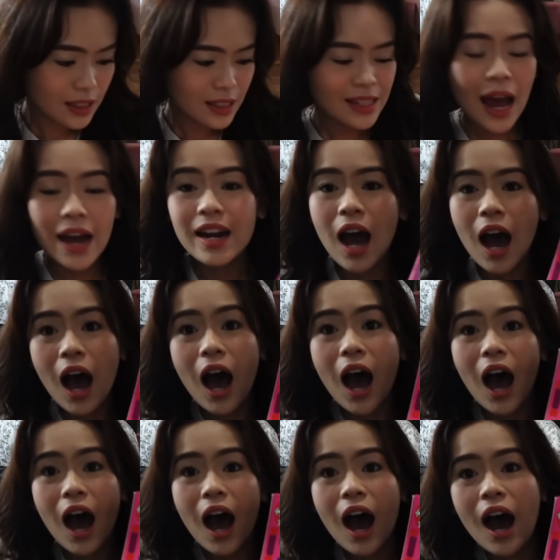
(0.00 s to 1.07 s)

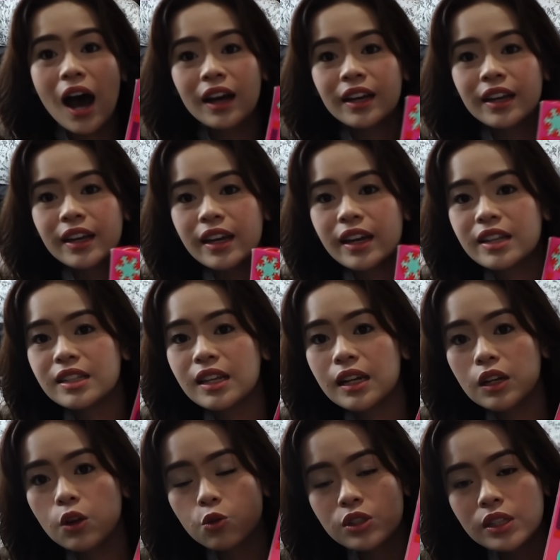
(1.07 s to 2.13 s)
Ta-da! It is
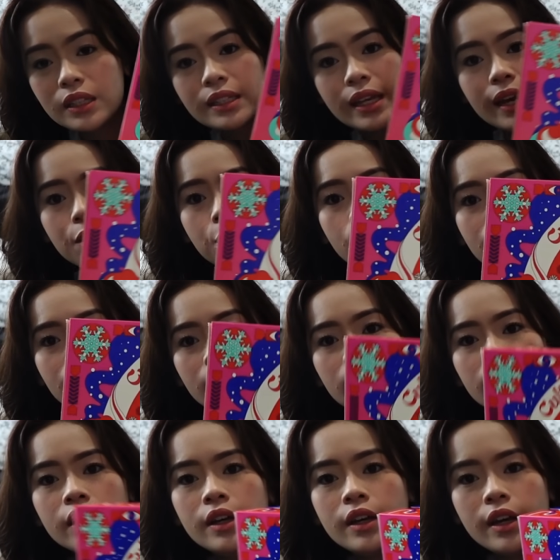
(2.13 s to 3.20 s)
the L'Occitane one.
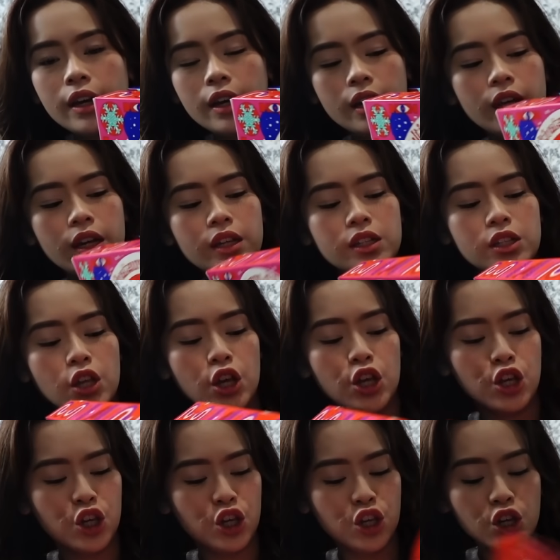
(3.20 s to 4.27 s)
It
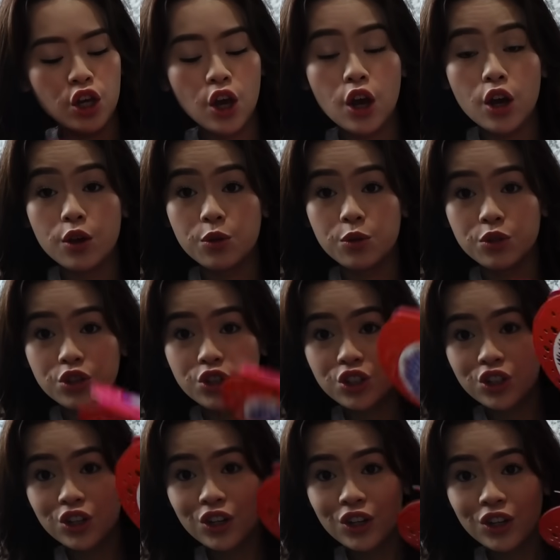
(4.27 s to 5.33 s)
is
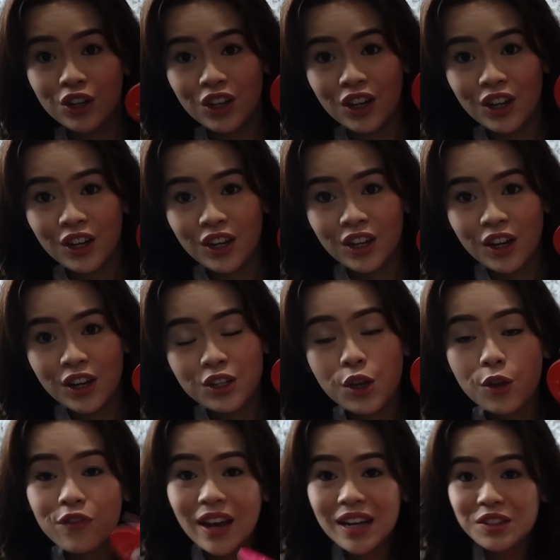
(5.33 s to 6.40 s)
huge. So
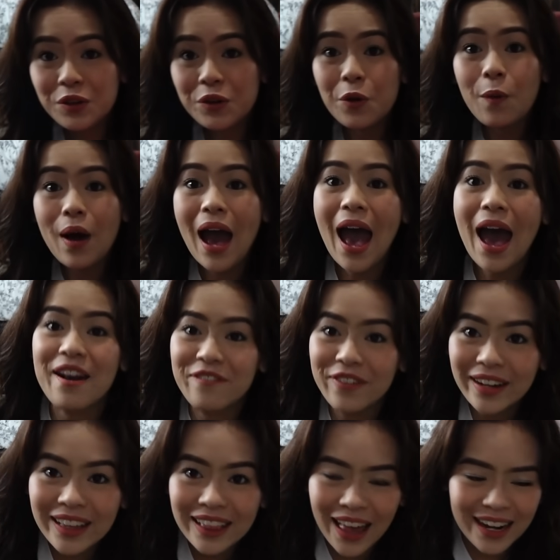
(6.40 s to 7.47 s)
if you guys don't know what
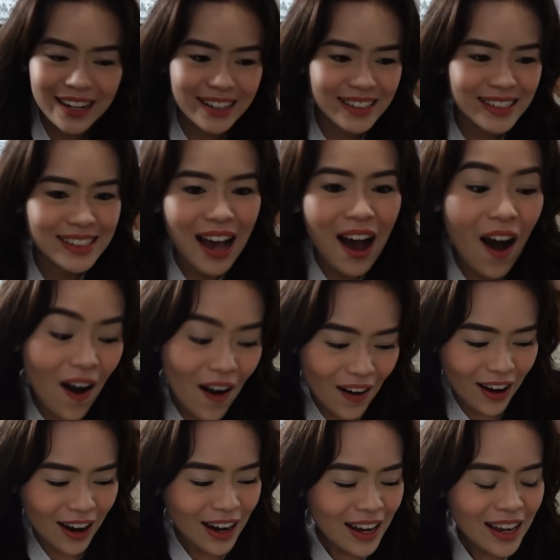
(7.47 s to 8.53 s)
advent calendars
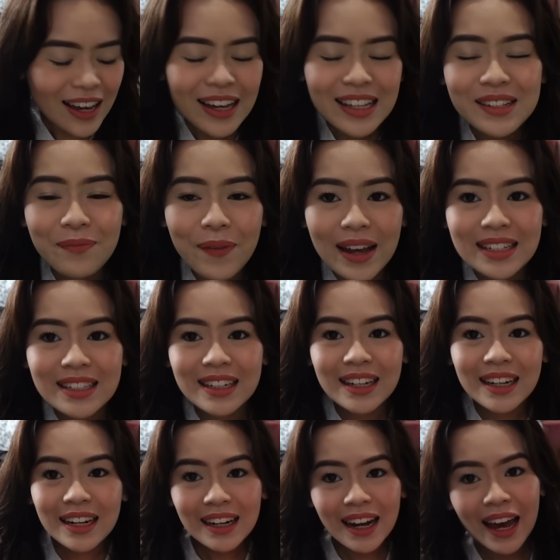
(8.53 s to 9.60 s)
are, it's
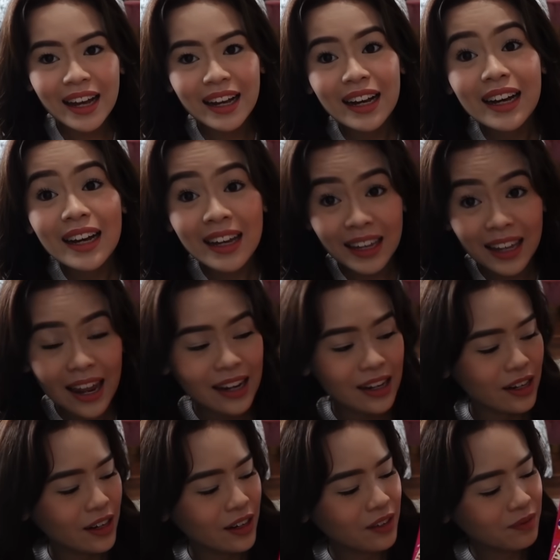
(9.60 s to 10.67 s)
basically like a
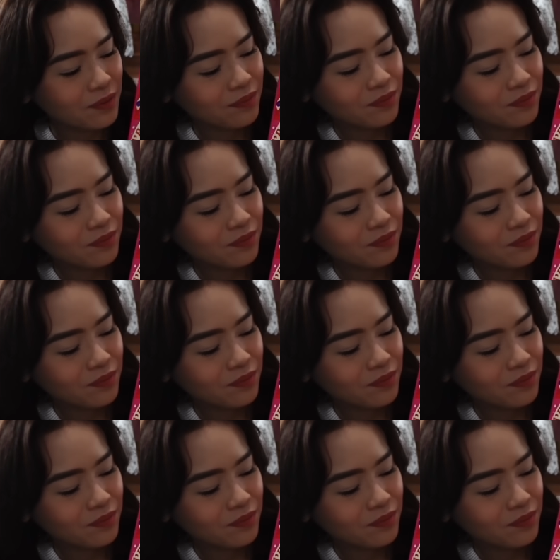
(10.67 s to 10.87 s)
calendar